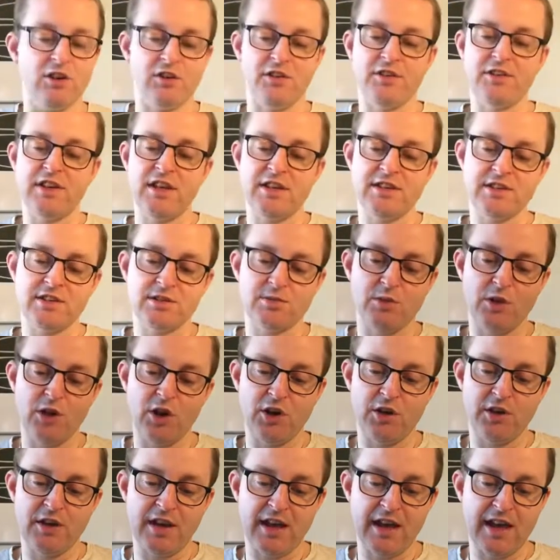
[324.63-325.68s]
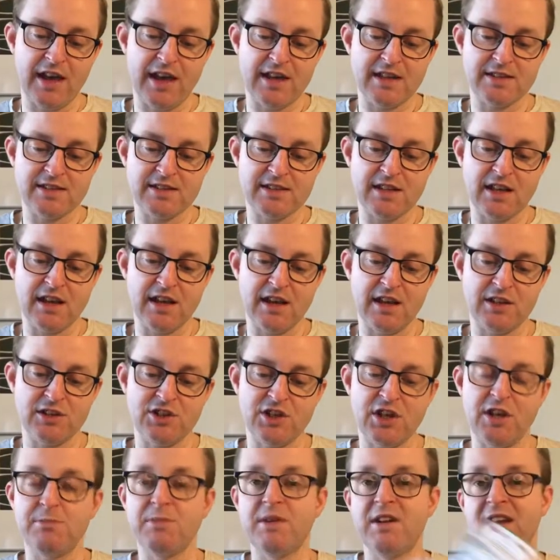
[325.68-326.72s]
this one is
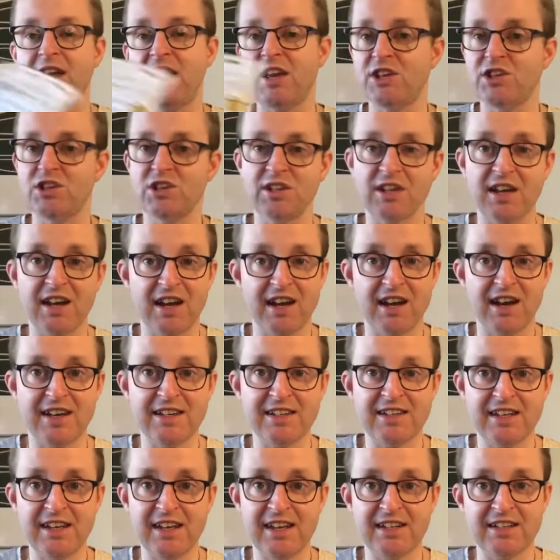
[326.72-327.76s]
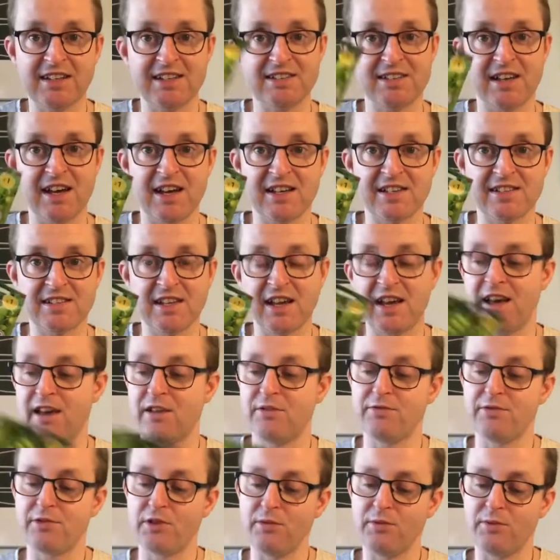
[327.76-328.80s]
germination guaranteed, as I say,
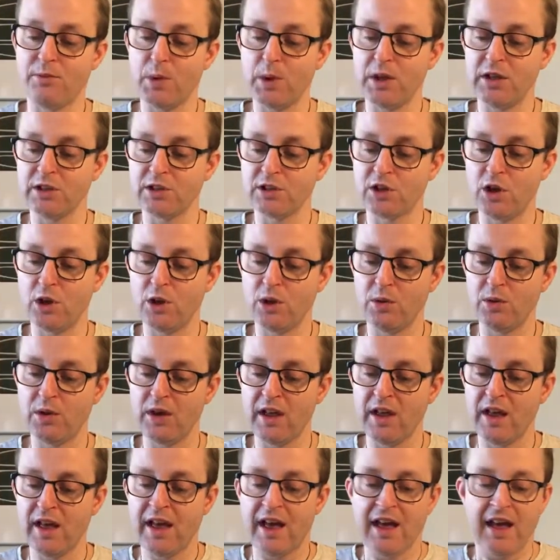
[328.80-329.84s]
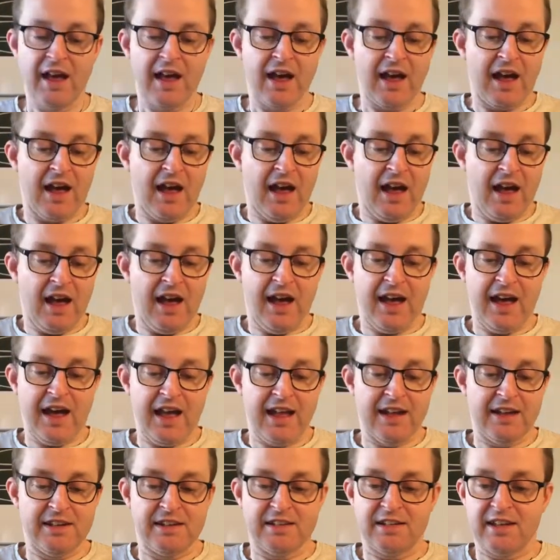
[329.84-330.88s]
from Wilco.
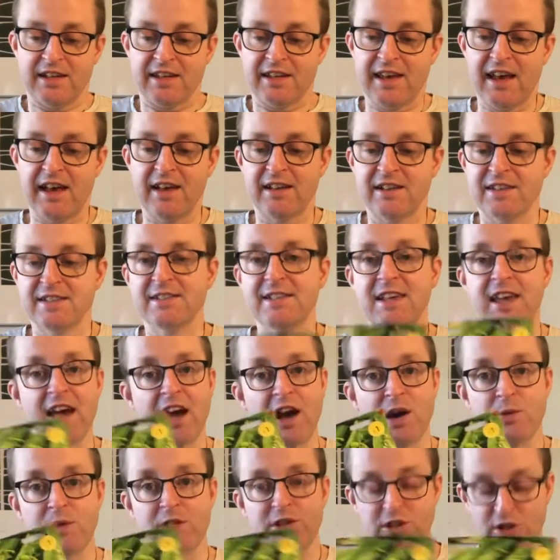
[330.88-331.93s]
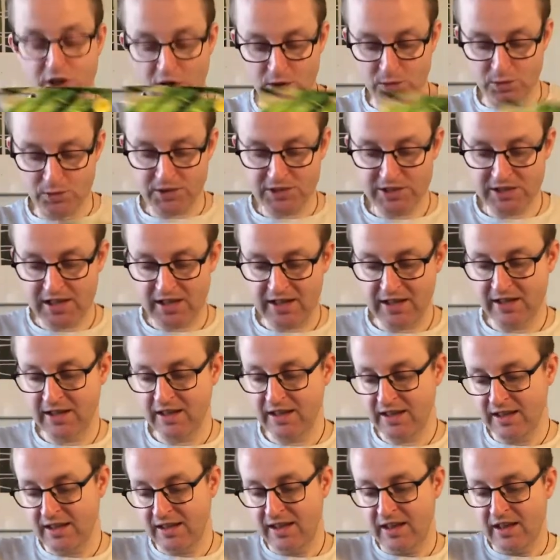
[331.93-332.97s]
And yeah, see how it goes.
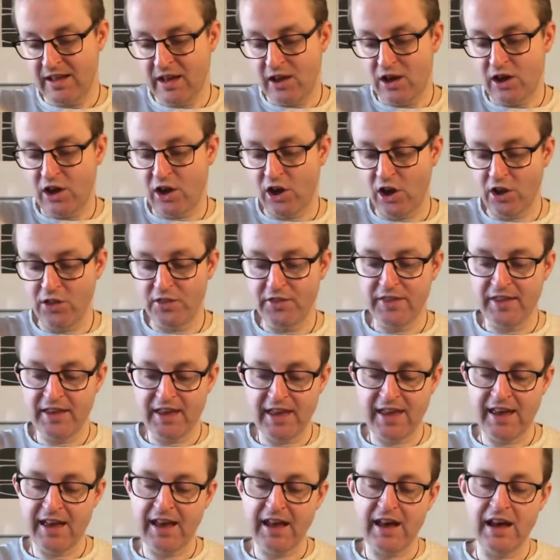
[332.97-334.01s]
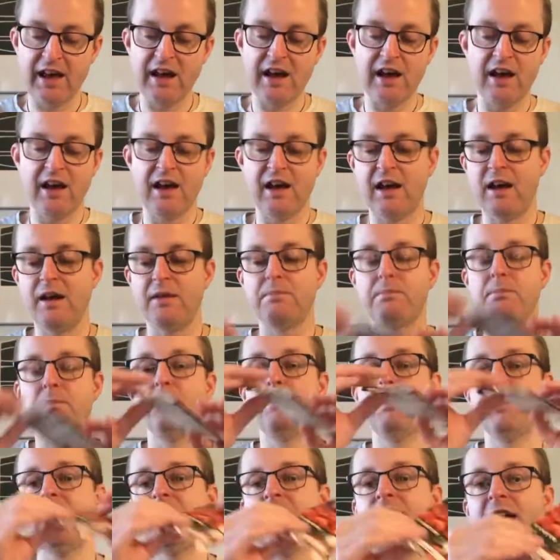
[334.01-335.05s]
On the
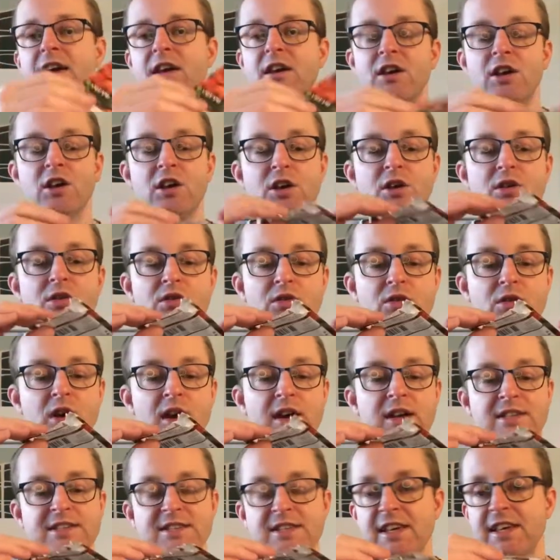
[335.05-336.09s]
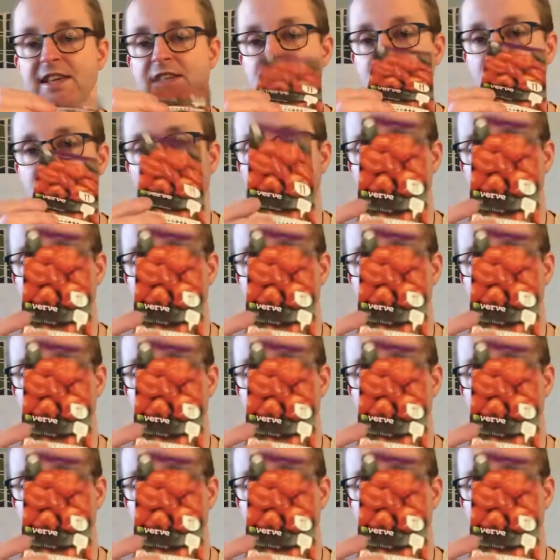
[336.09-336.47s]
B&Q seeds, what I